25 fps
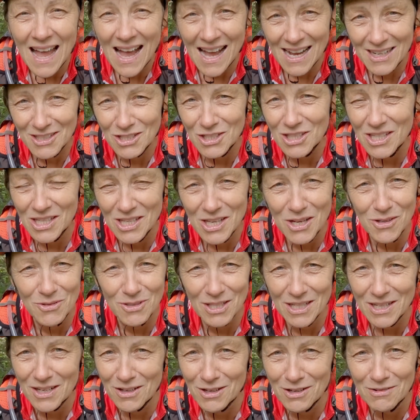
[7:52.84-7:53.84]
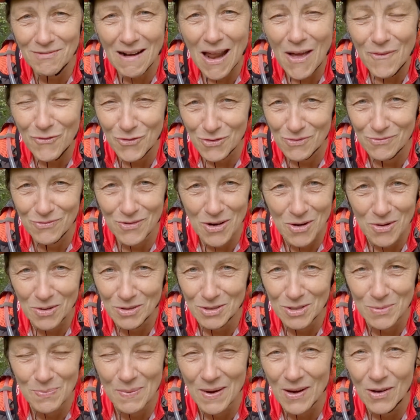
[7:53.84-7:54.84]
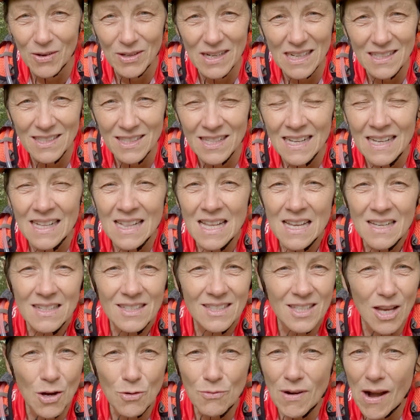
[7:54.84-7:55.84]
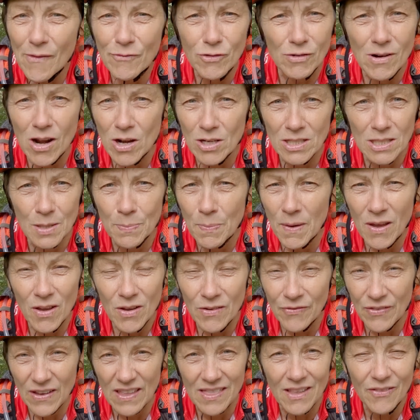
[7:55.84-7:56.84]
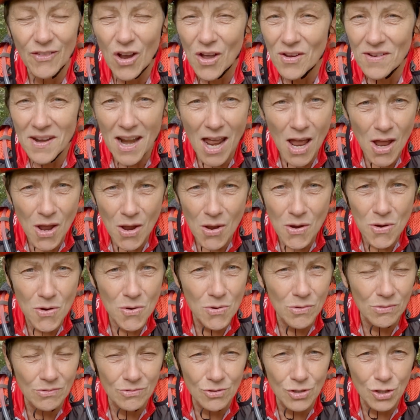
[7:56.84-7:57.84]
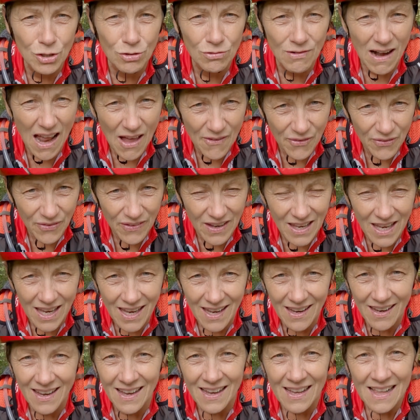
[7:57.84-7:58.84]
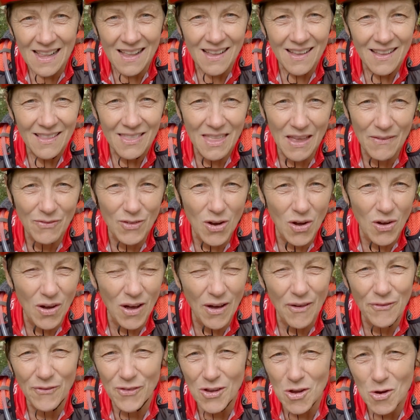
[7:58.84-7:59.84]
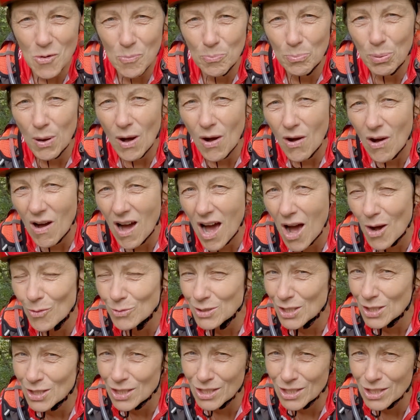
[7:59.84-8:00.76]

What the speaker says: actually using a gravel route, to be honest. So gravel routes are perfect. They've got no traffic. They've got a few potholes,